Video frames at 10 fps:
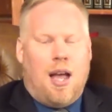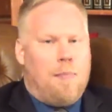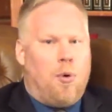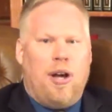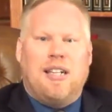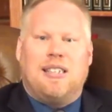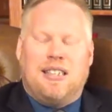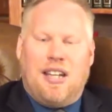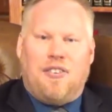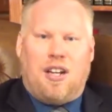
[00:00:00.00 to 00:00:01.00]
Boy, it is
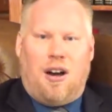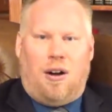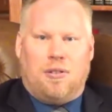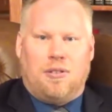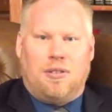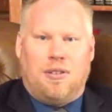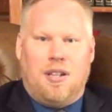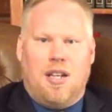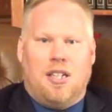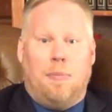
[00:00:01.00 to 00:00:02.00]
difficult
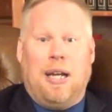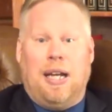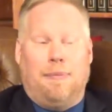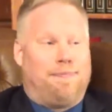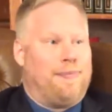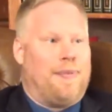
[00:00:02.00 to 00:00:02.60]
to be